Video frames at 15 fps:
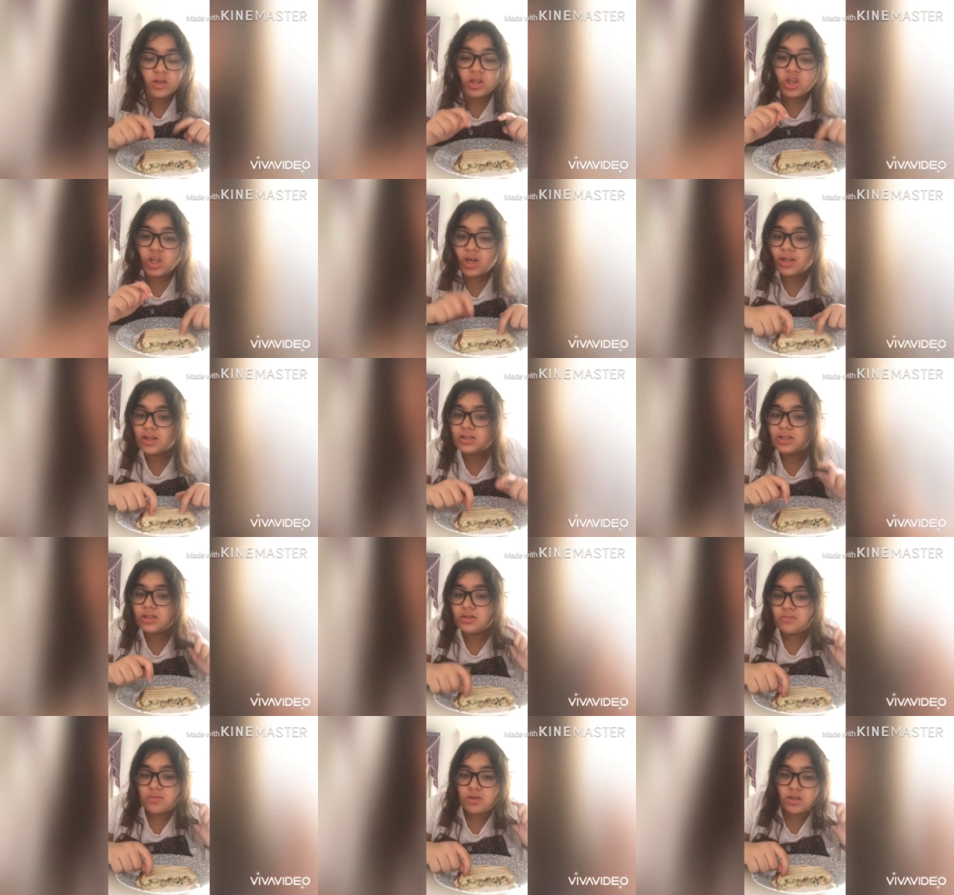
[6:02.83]
thing that
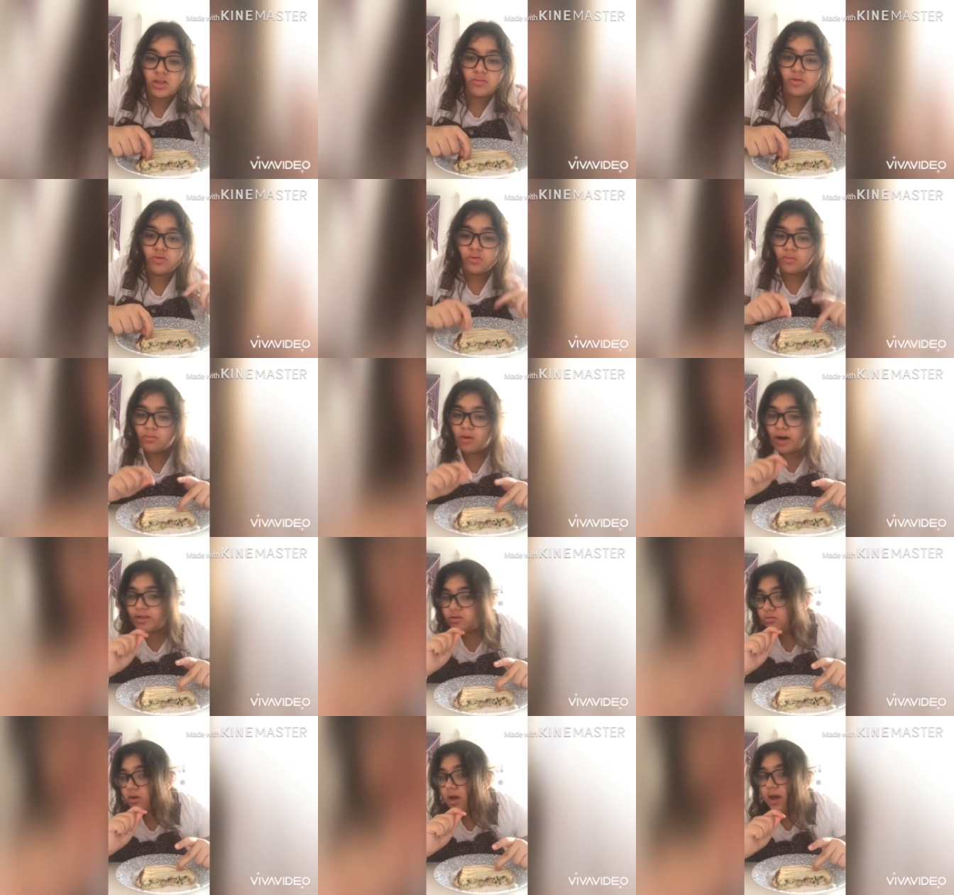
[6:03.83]
is missing between my
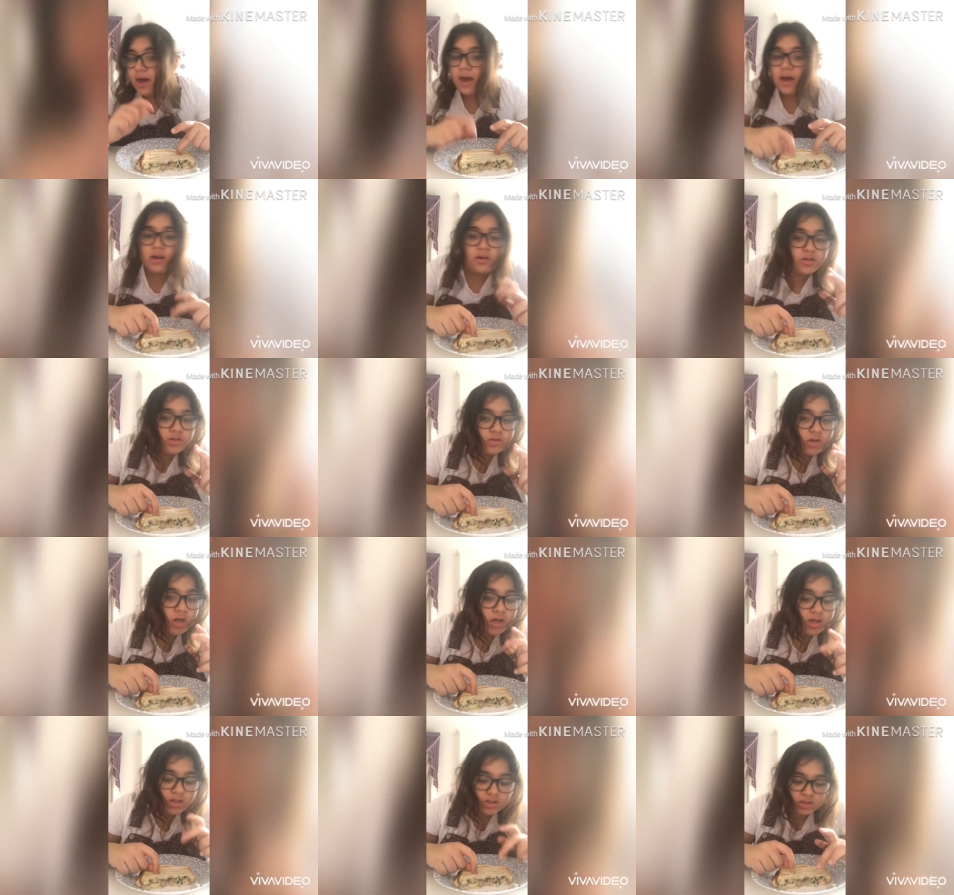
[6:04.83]
tuna and her
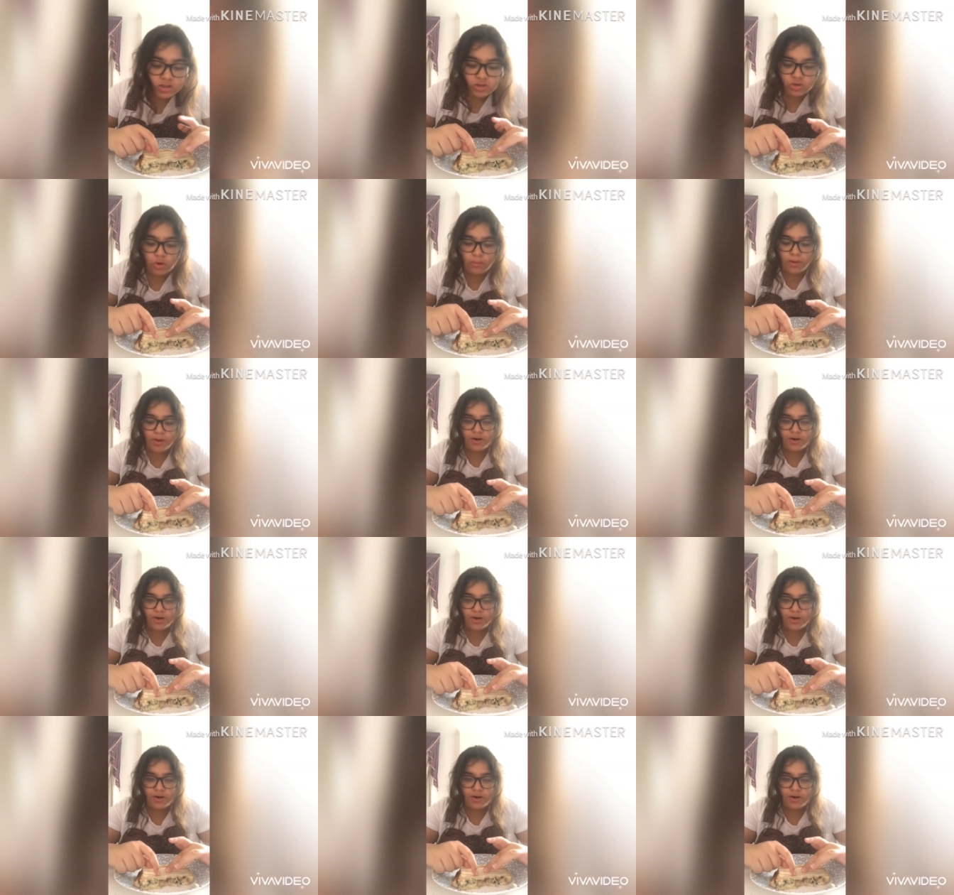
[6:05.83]
tuna is there's no butter